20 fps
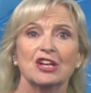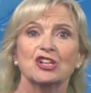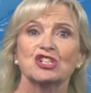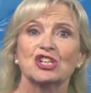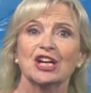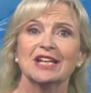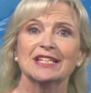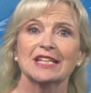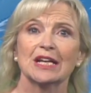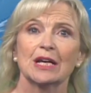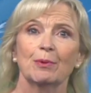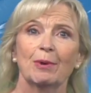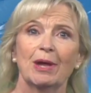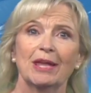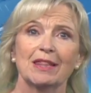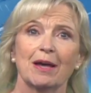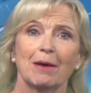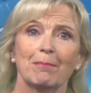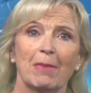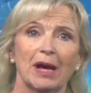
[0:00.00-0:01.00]
chasing away
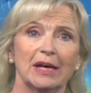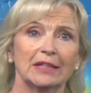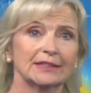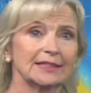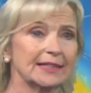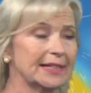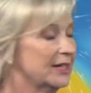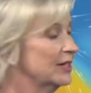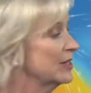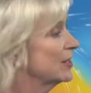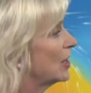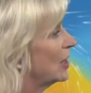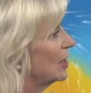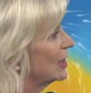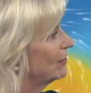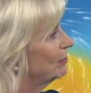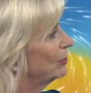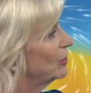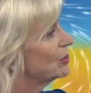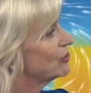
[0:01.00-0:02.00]
that mild air,
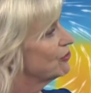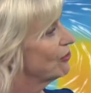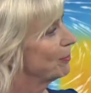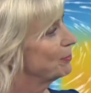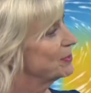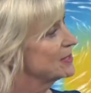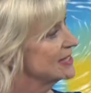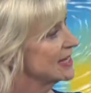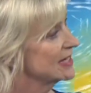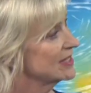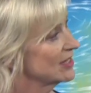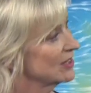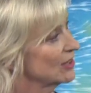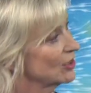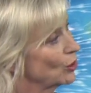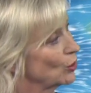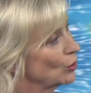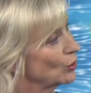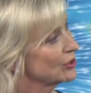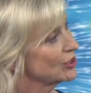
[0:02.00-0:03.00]
the blues representing the
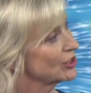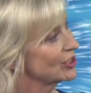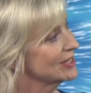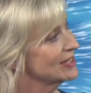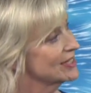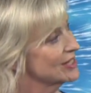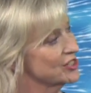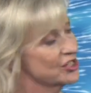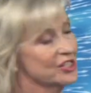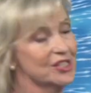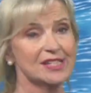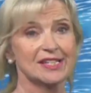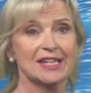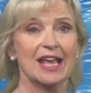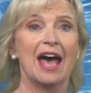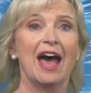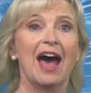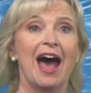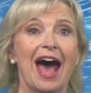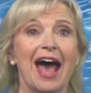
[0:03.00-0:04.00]
colder conditions,
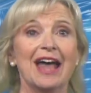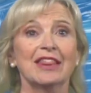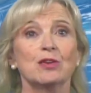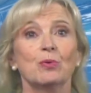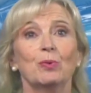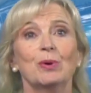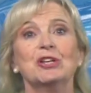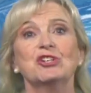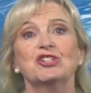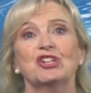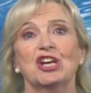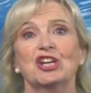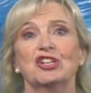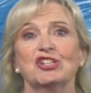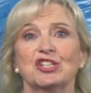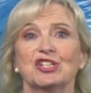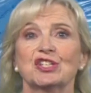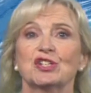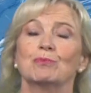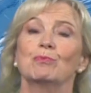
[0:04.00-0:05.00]
and the wind
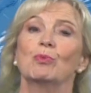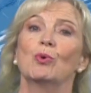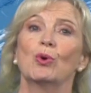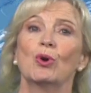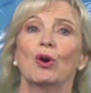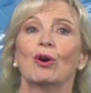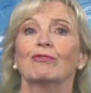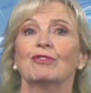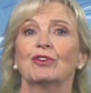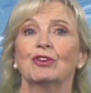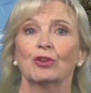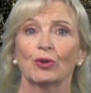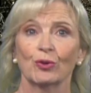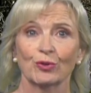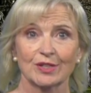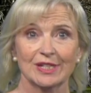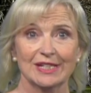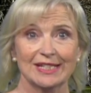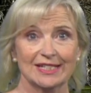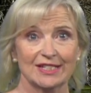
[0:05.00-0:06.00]
changes to more of a
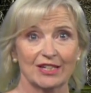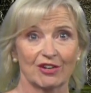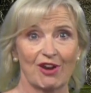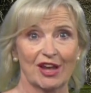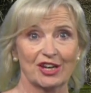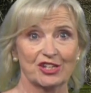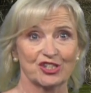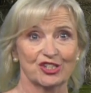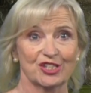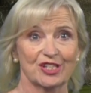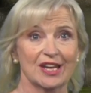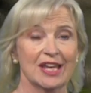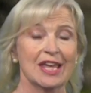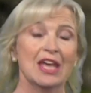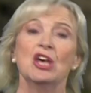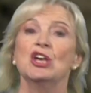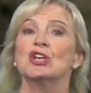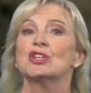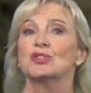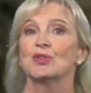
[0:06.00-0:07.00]
northerly direction.
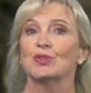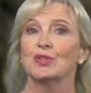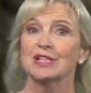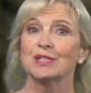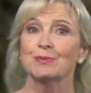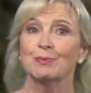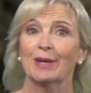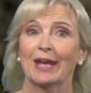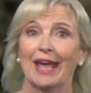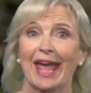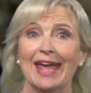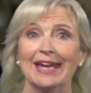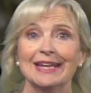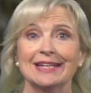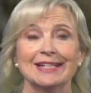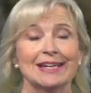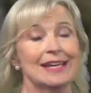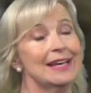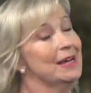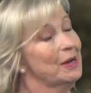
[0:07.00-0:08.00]
So this
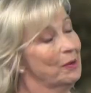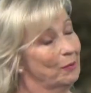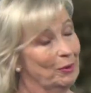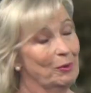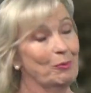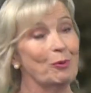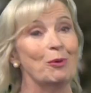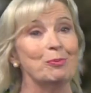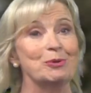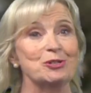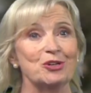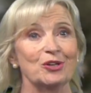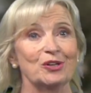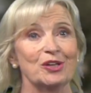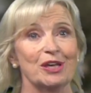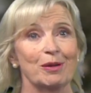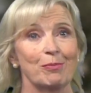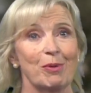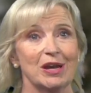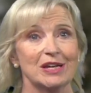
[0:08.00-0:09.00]
weekend, we will be
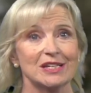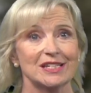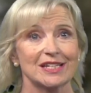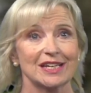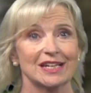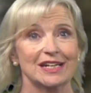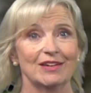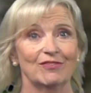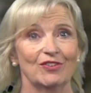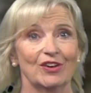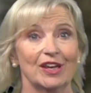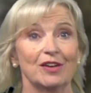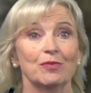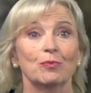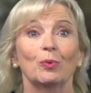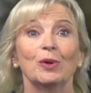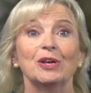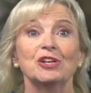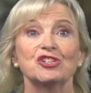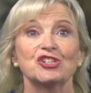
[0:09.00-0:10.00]
talking about a significant
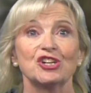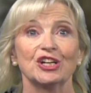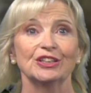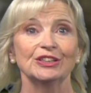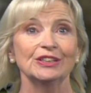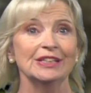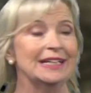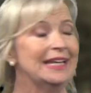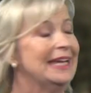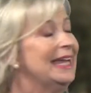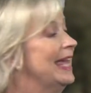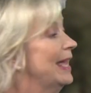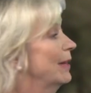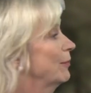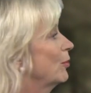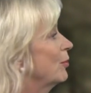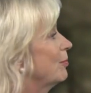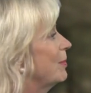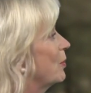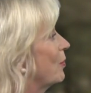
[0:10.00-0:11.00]
wind chill. It
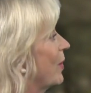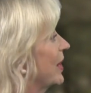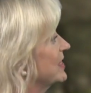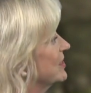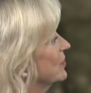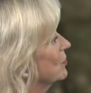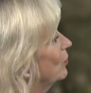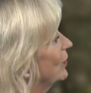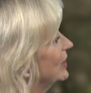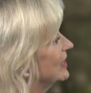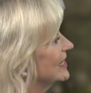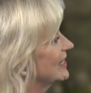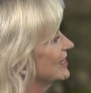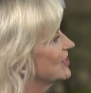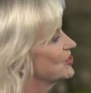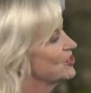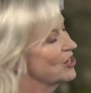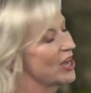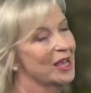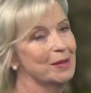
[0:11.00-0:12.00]
will be wet and windy
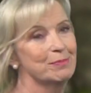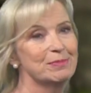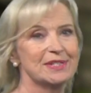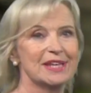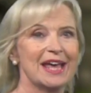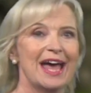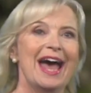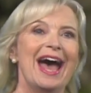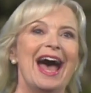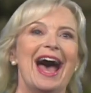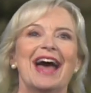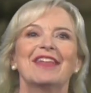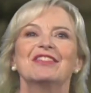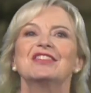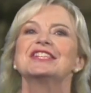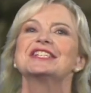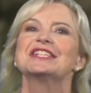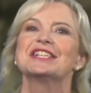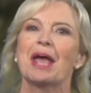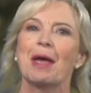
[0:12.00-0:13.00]
at times, and the
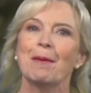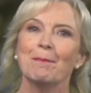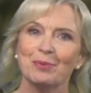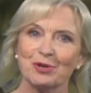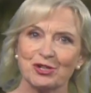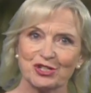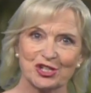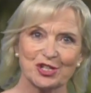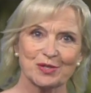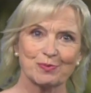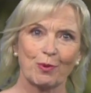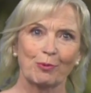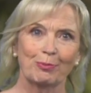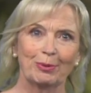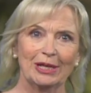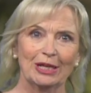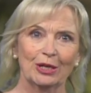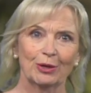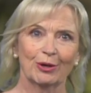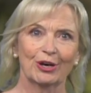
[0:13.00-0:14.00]
temperatures will
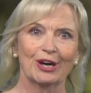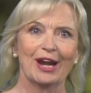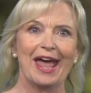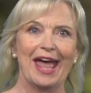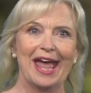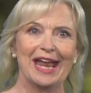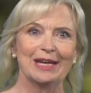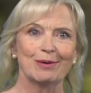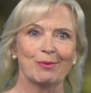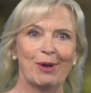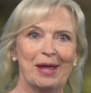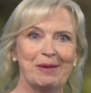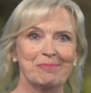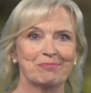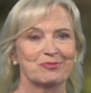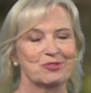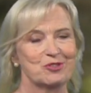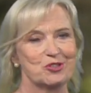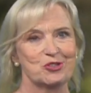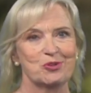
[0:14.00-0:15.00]
be lower anyway.
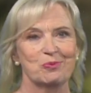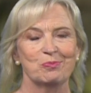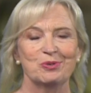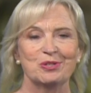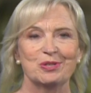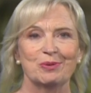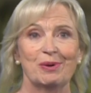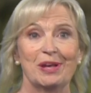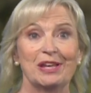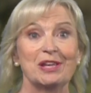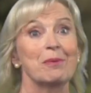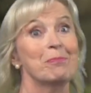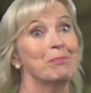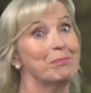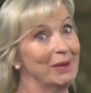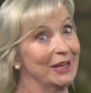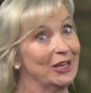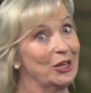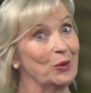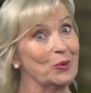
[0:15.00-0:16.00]
So don't put away your
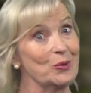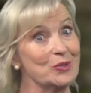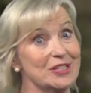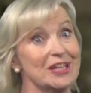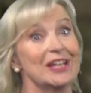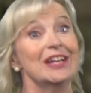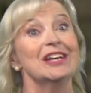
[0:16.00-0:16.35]
big coat